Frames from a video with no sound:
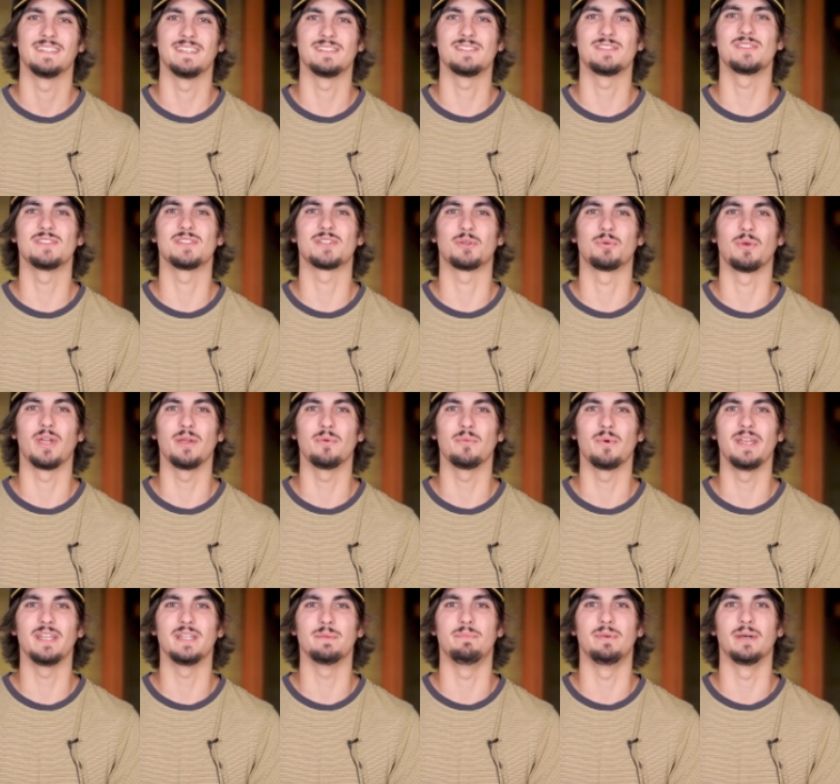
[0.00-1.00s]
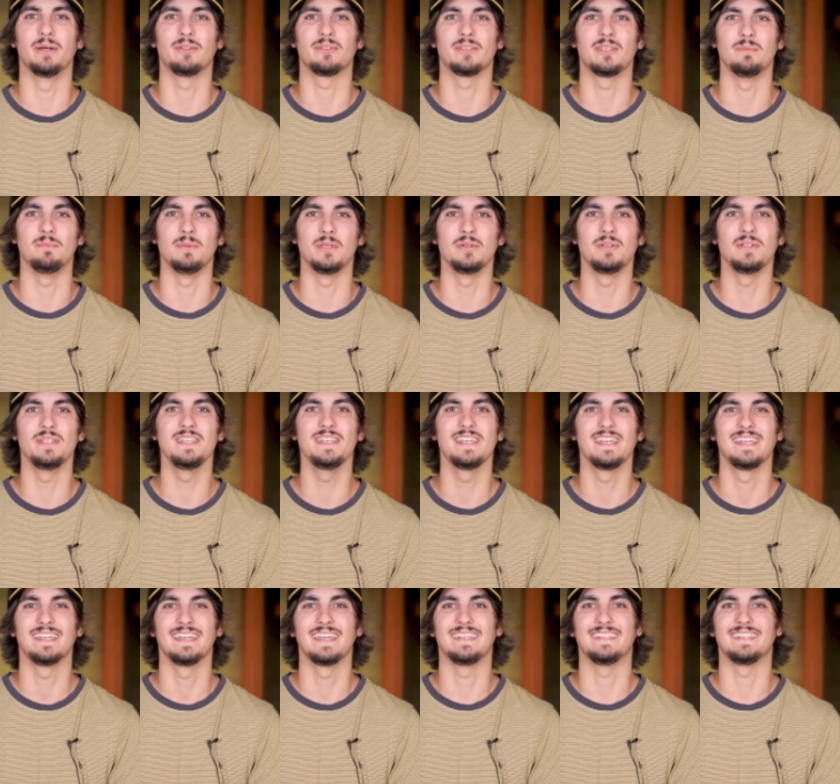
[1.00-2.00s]
This is a great way to build
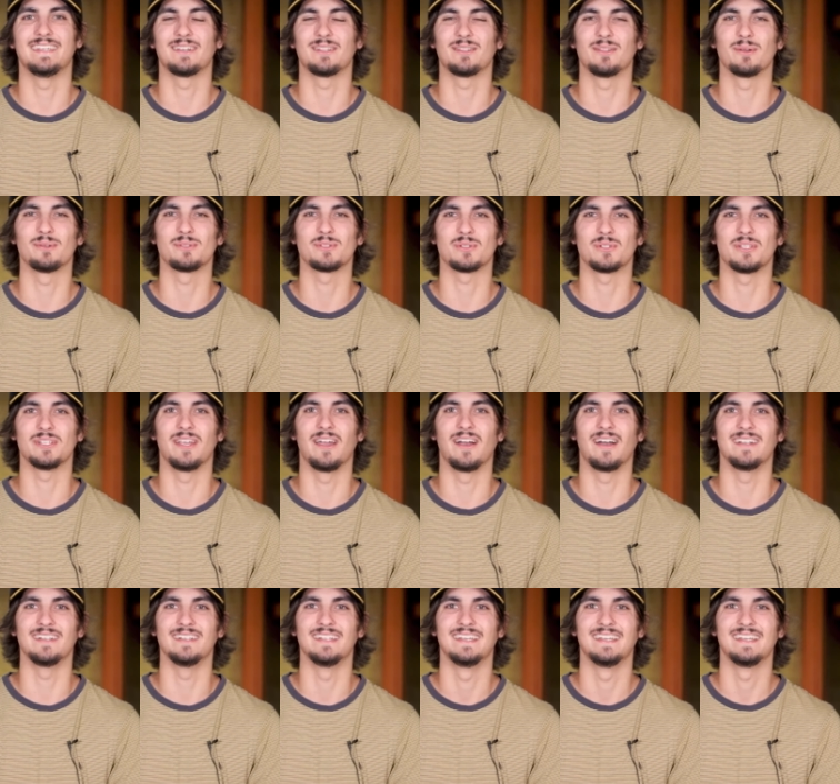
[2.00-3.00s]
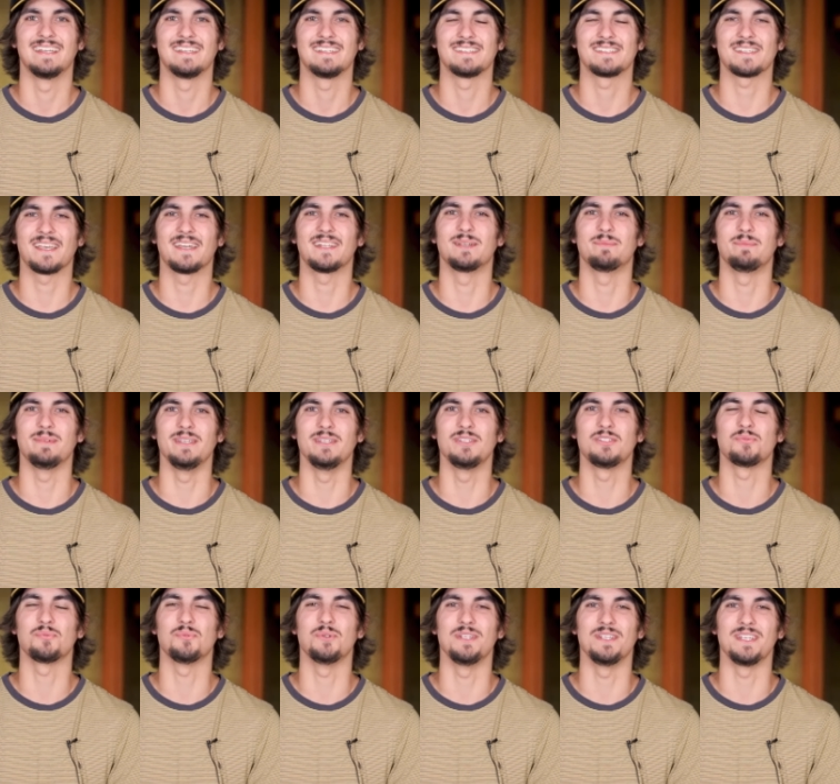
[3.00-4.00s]
community and get closer to God. Sign up
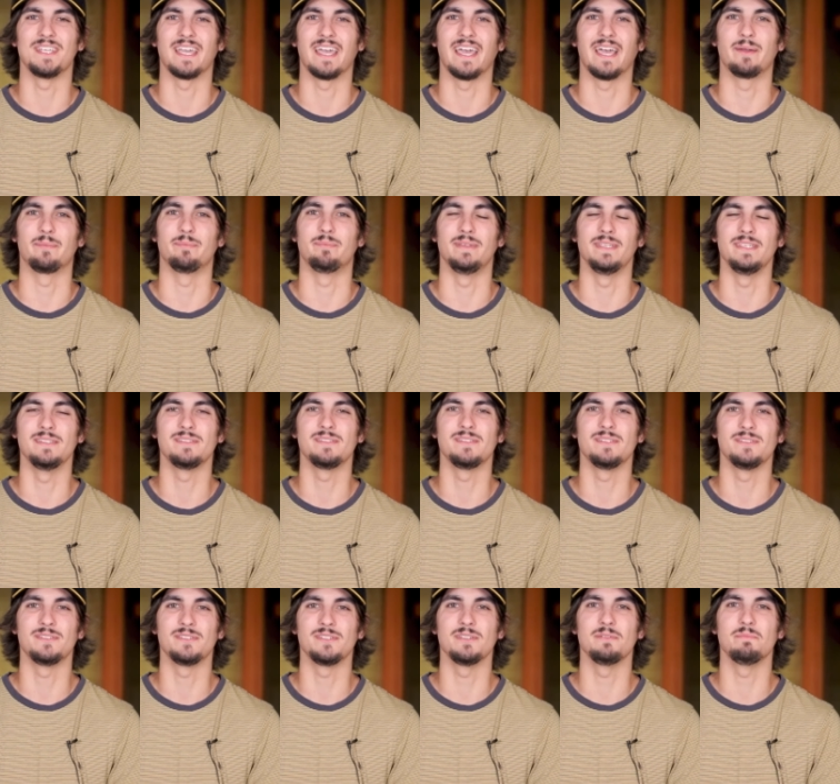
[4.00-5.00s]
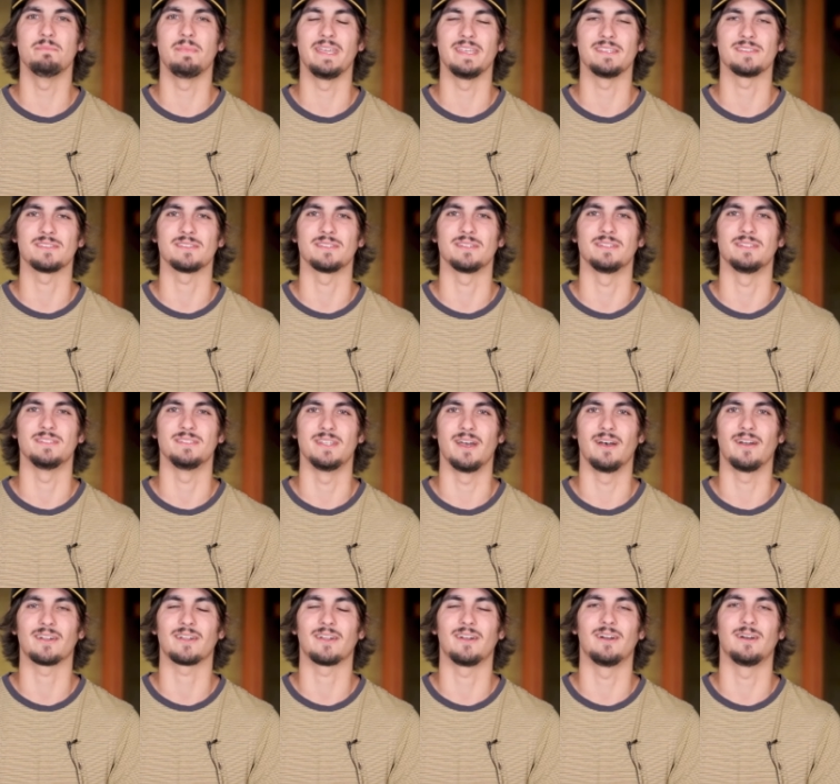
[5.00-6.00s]
each week at
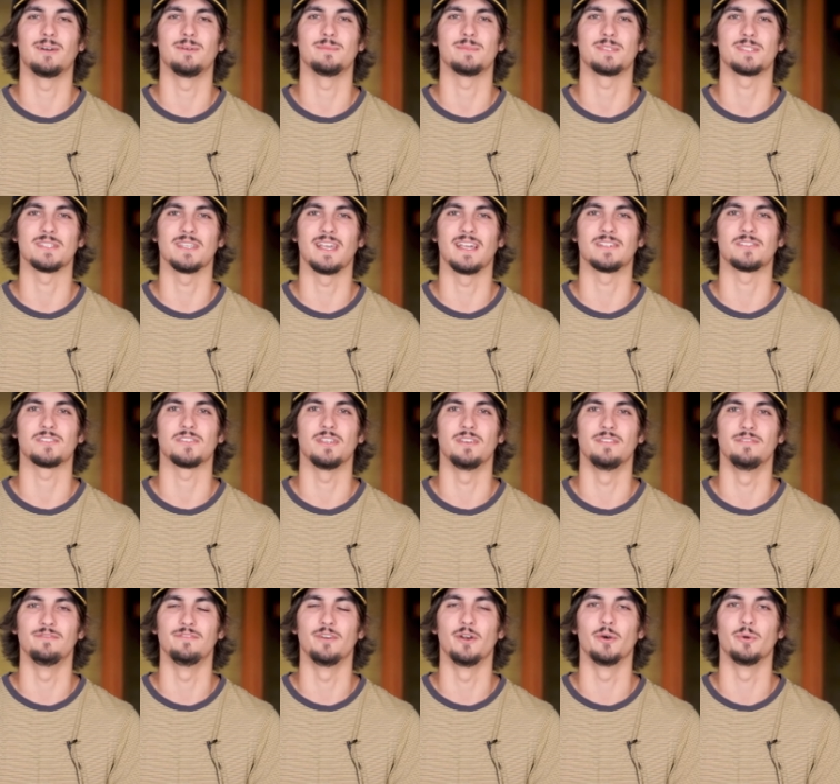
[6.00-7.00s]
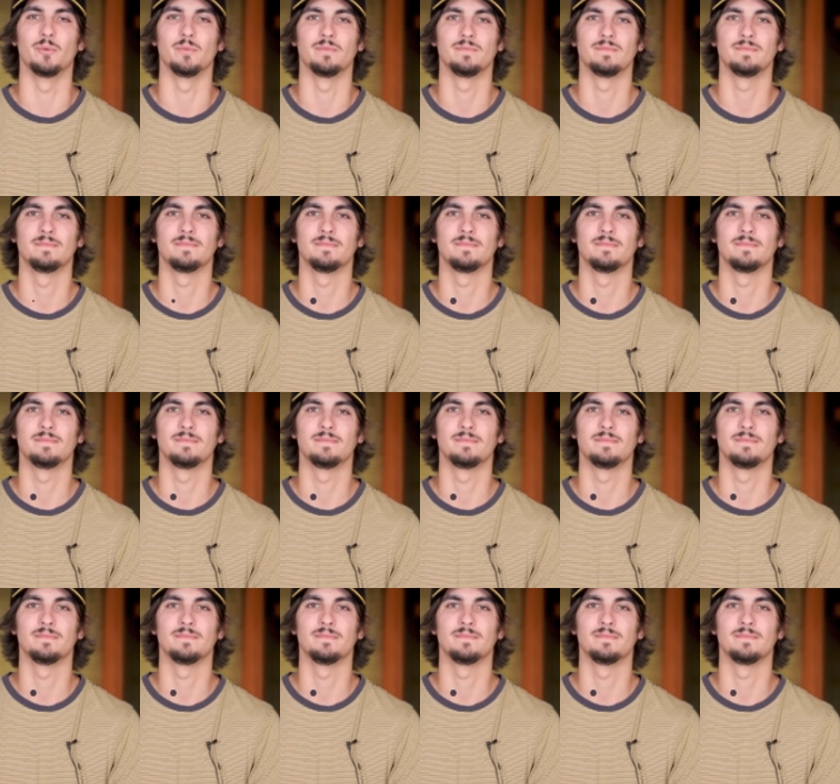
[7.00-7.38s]
bccmesa.com slash info.